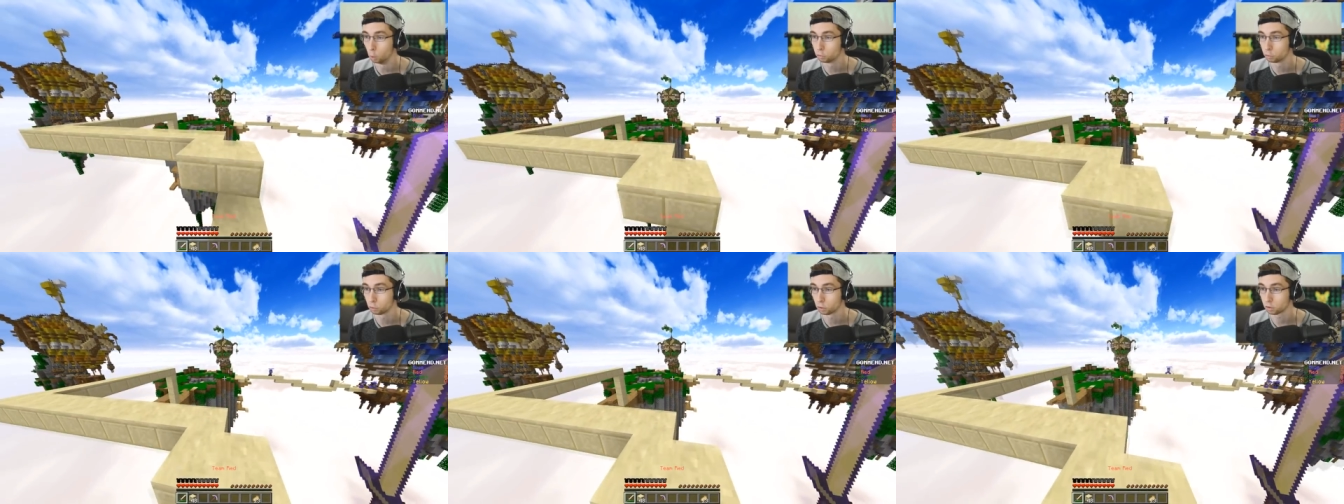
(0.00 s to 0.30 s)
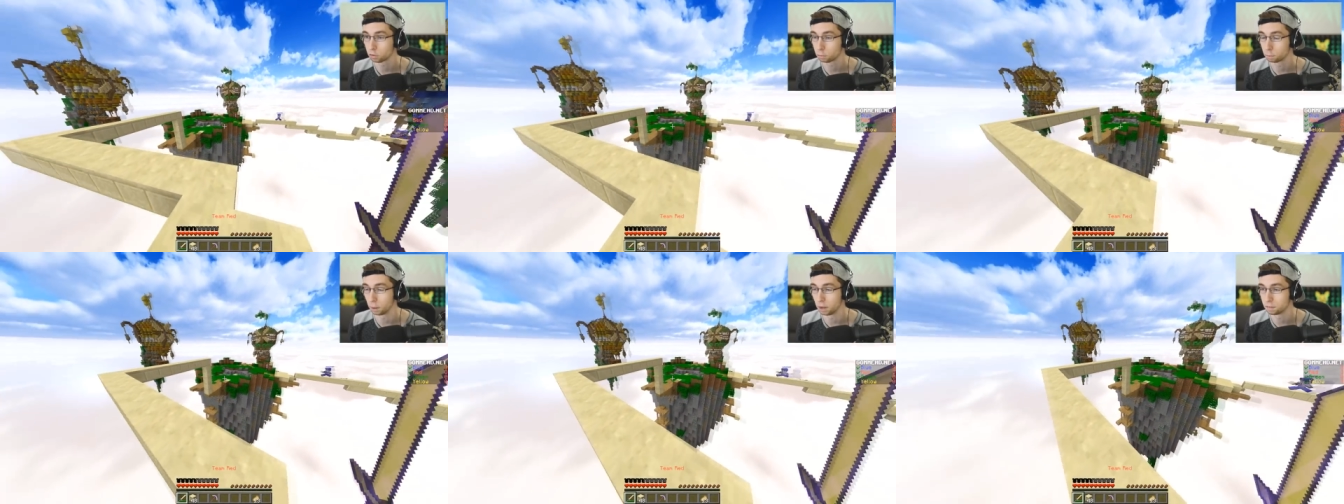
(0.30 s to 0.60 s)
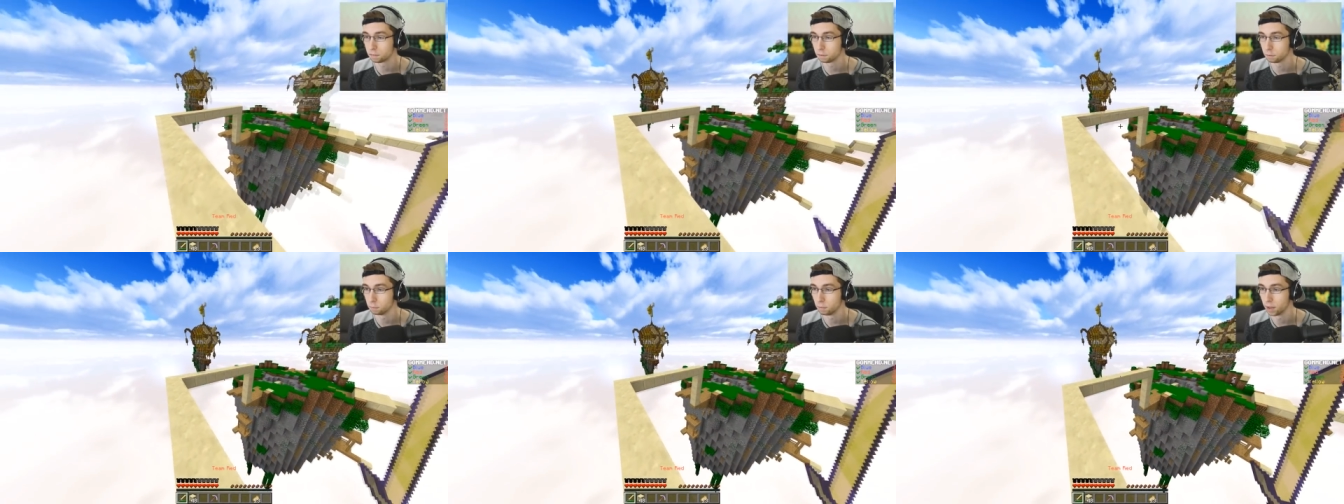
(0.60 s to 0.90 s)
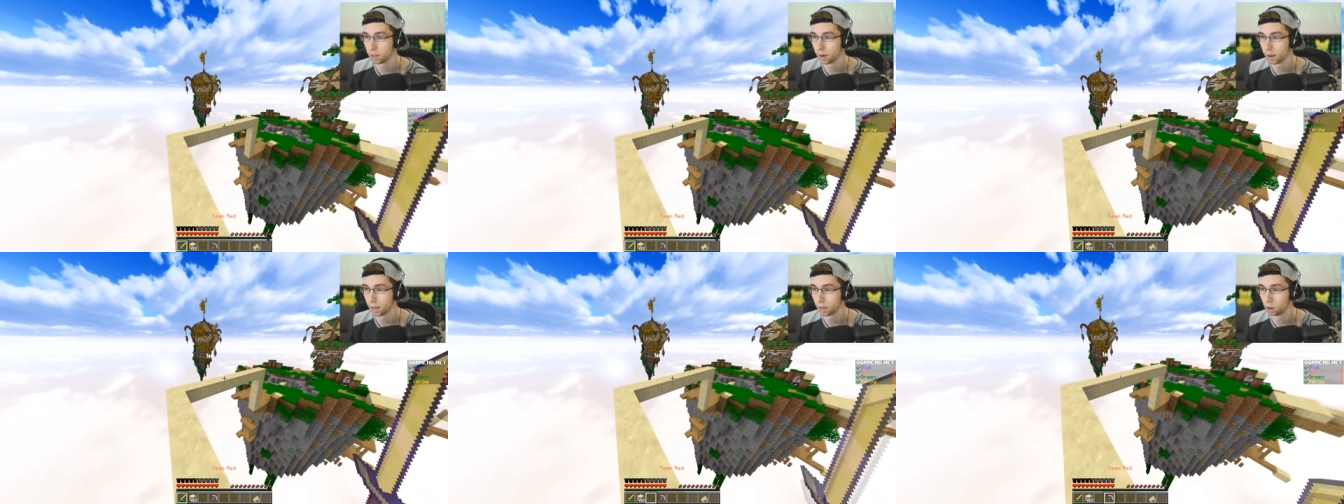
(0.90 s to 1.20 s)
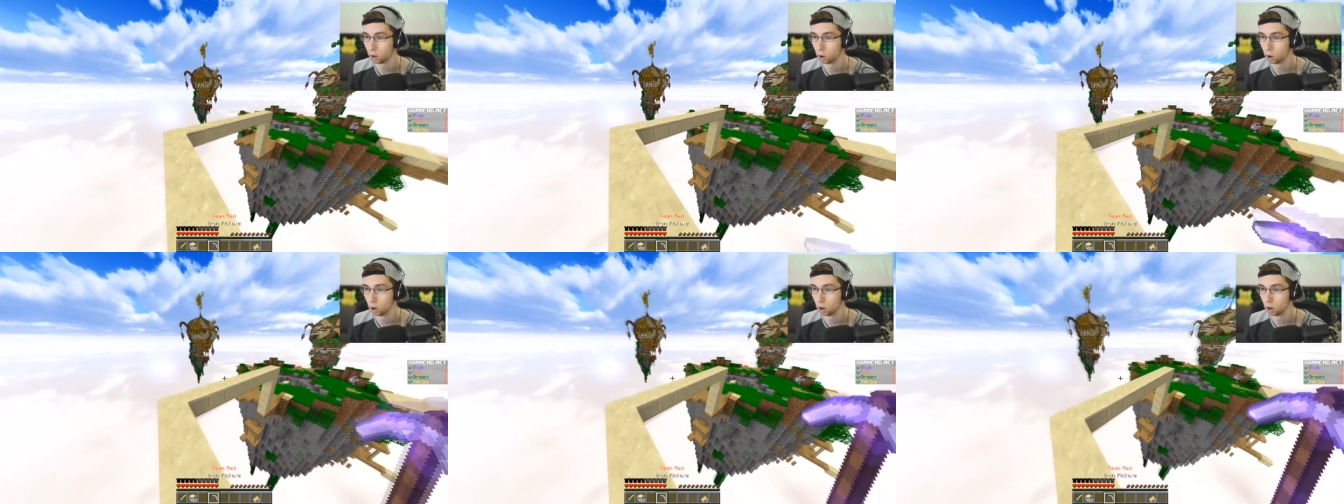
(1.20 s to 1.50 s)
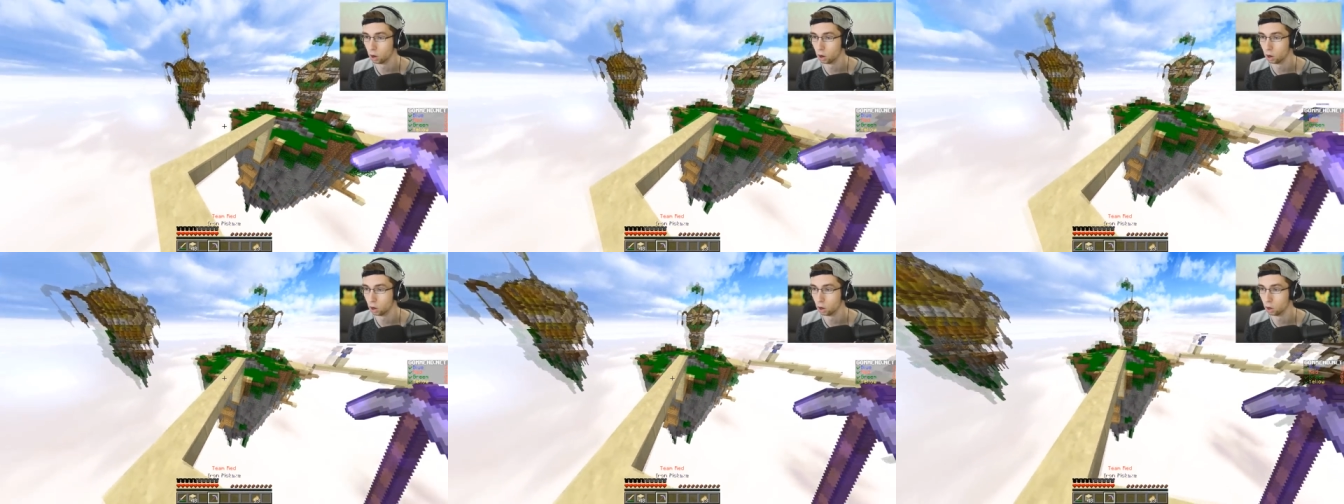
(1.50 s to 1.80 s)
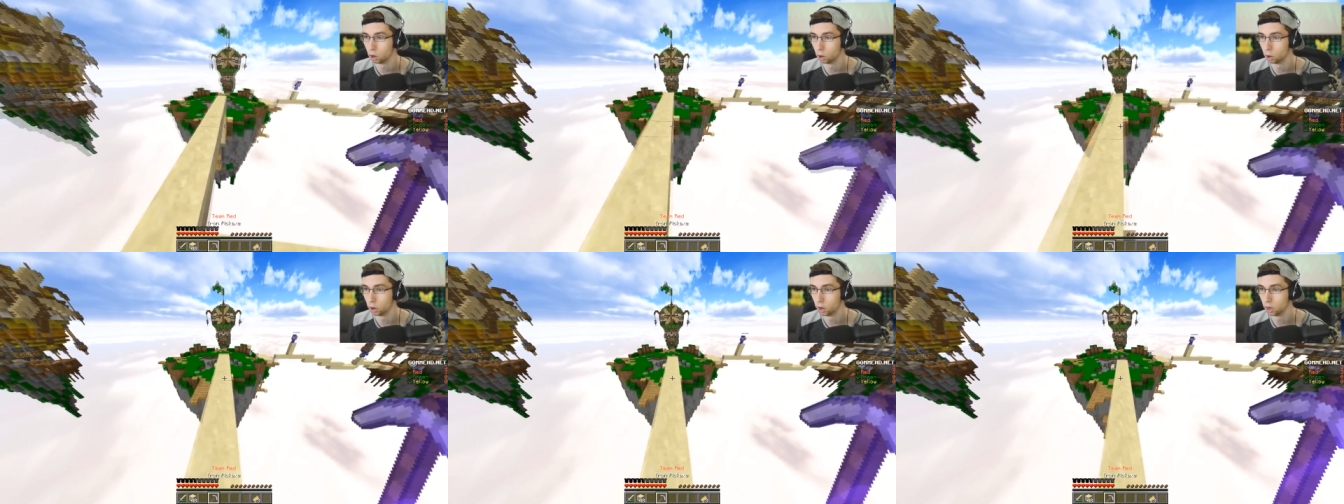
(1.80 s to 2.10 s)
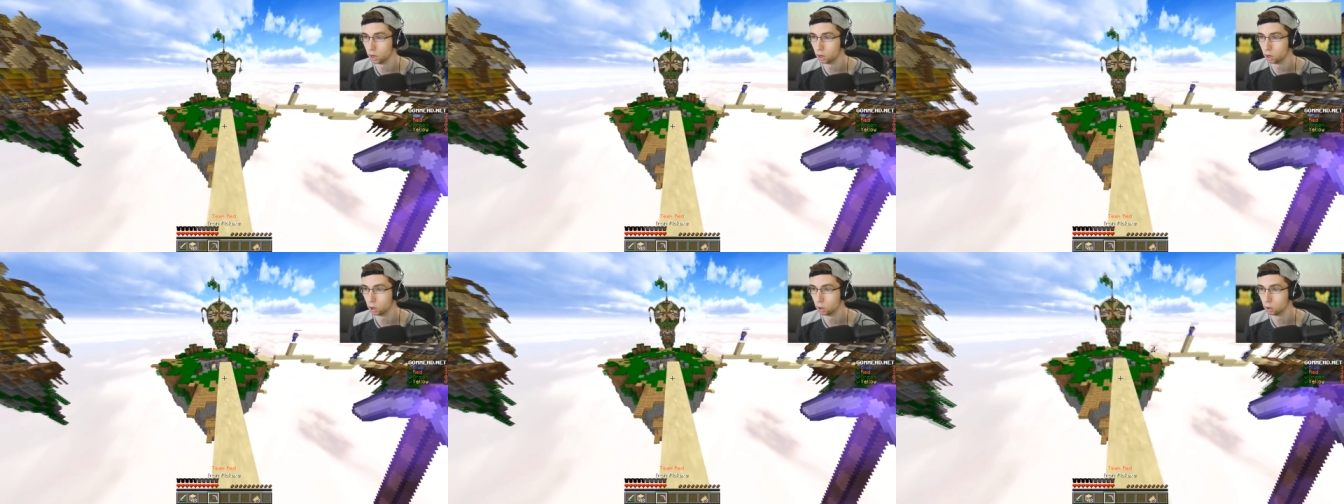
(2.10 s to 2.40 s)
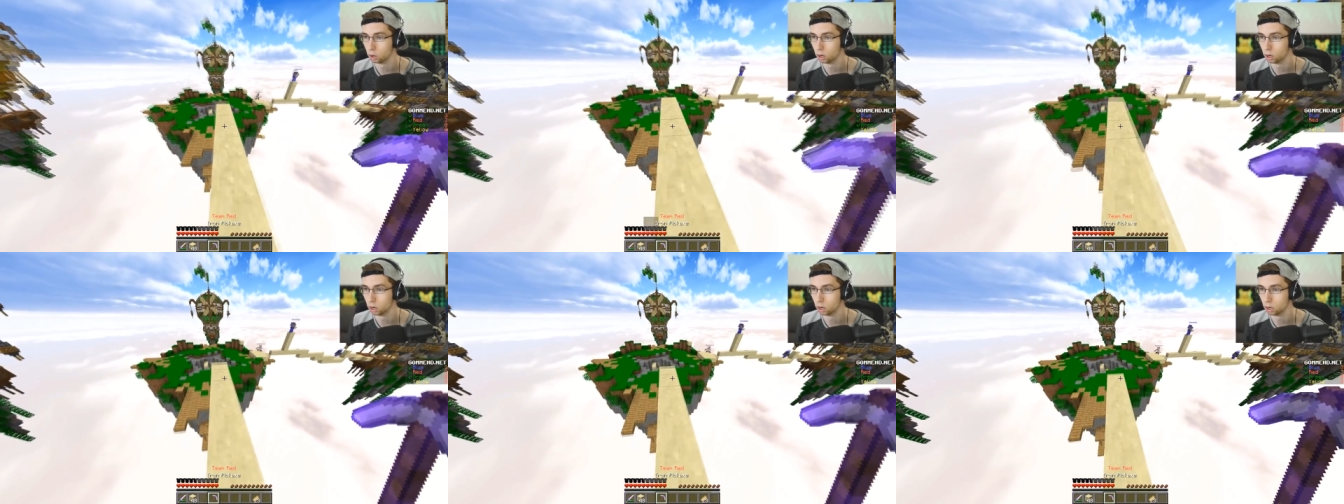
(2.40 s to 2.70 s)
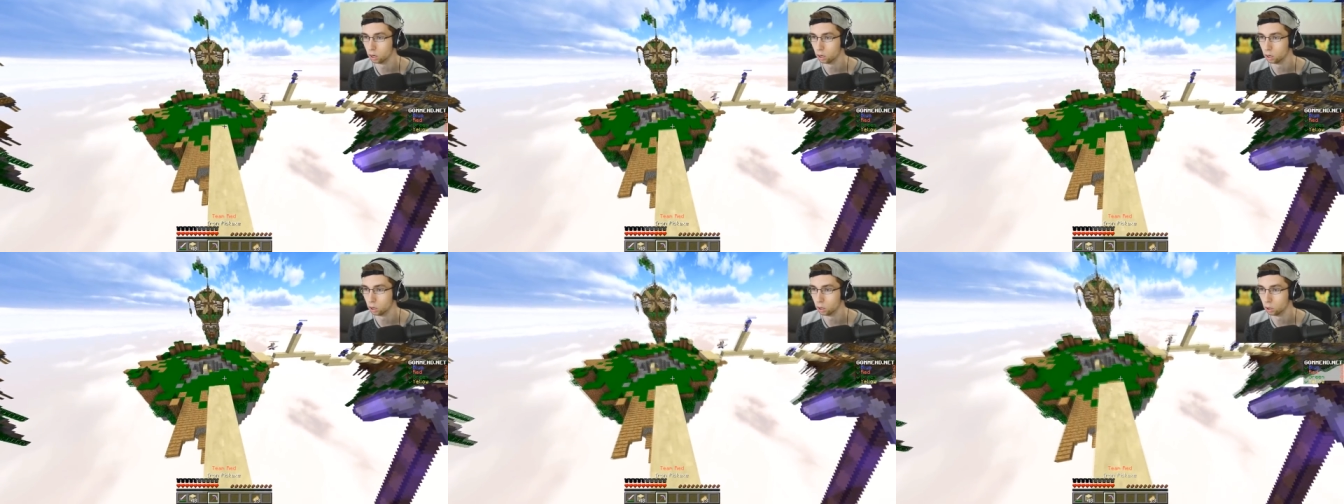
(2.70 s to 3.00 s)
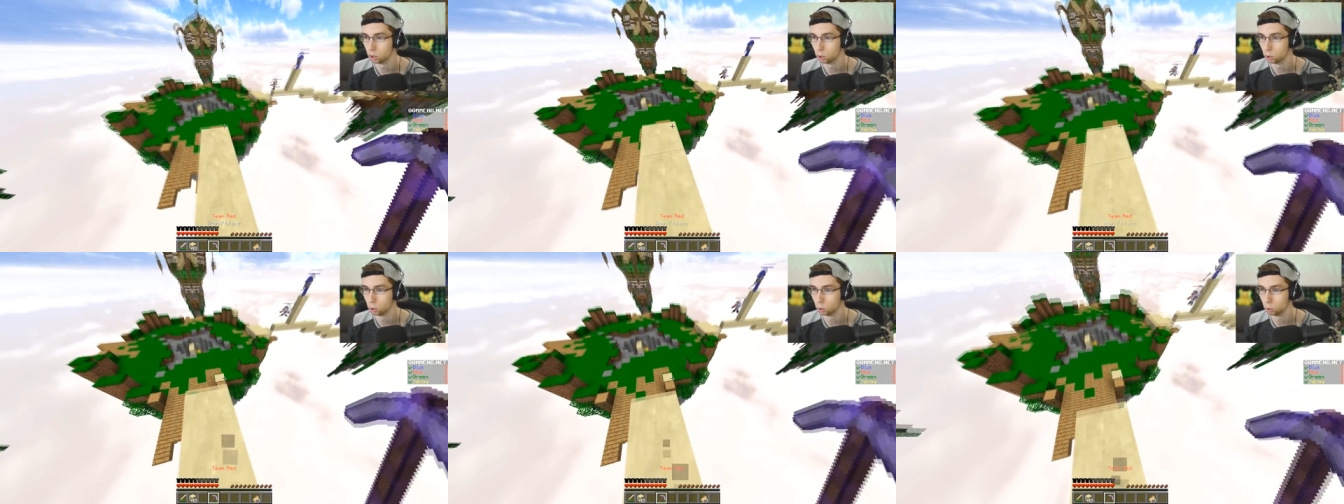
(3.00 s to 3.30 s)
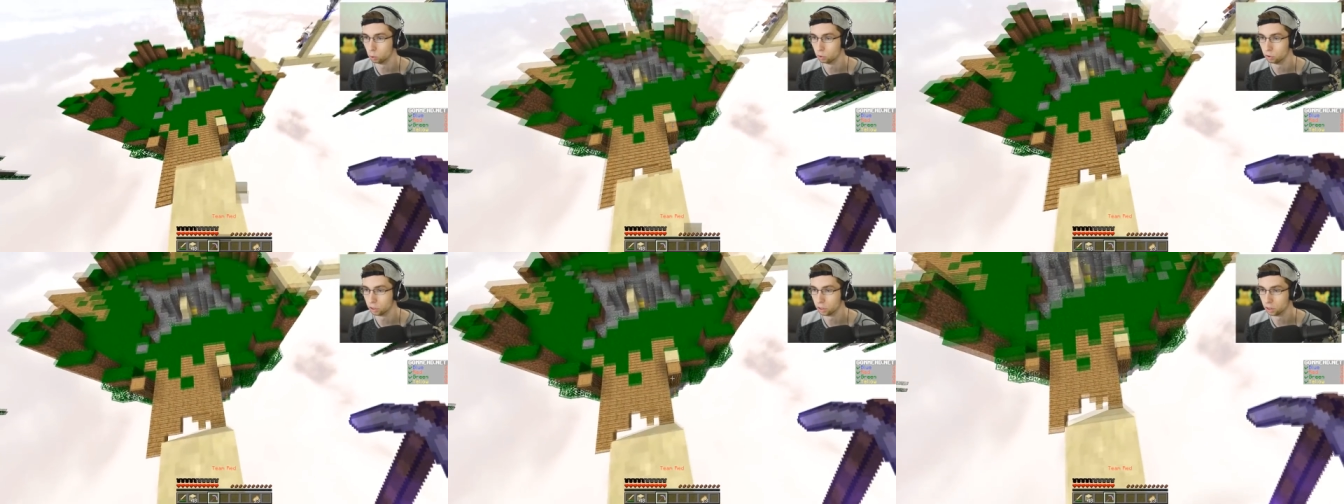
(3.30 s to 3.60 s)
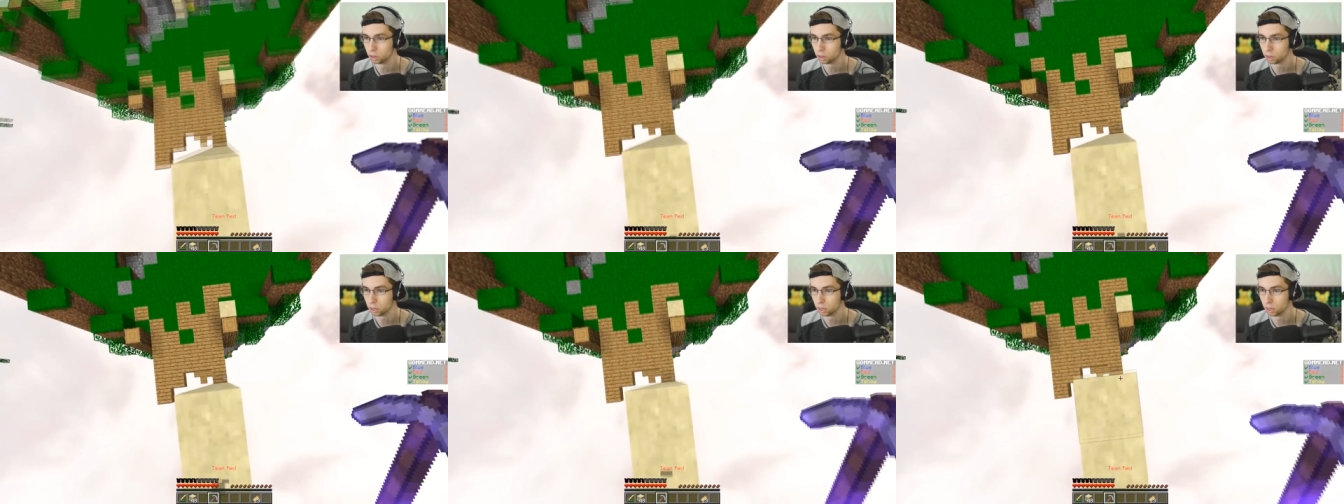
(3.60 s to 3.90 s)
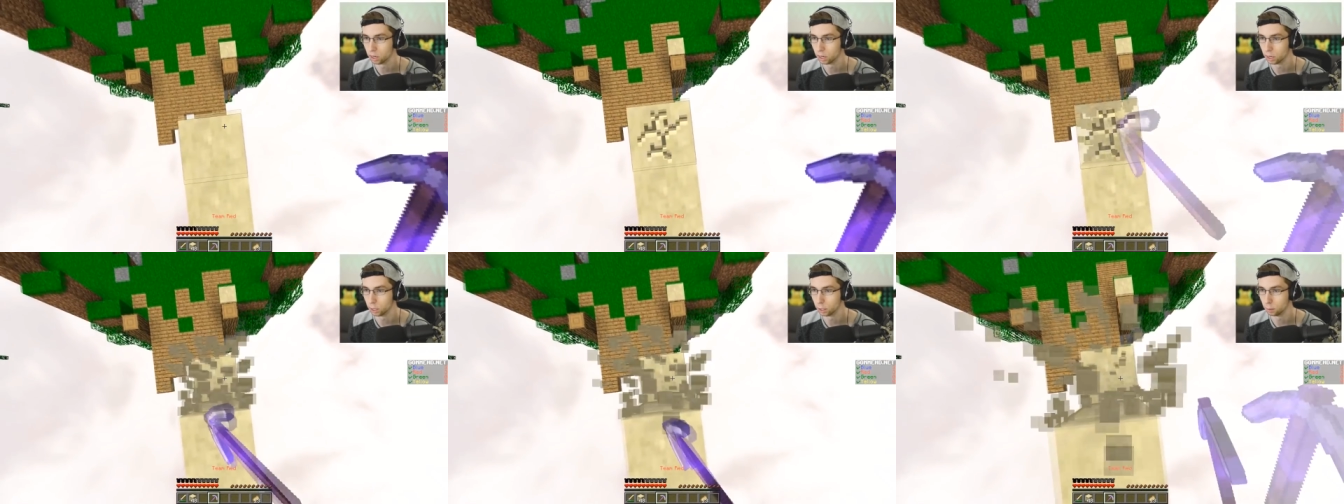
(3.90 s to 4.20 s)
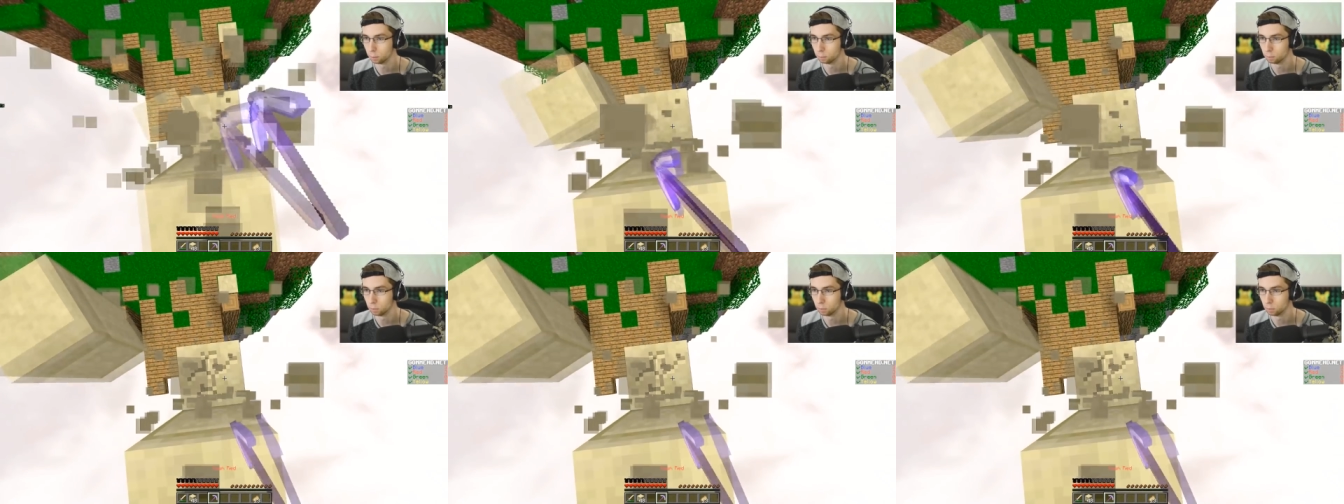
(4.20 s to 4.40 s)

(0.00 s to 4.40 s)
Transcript: are expensive, man. I Oh, uh-oh. Oh, dear. Um,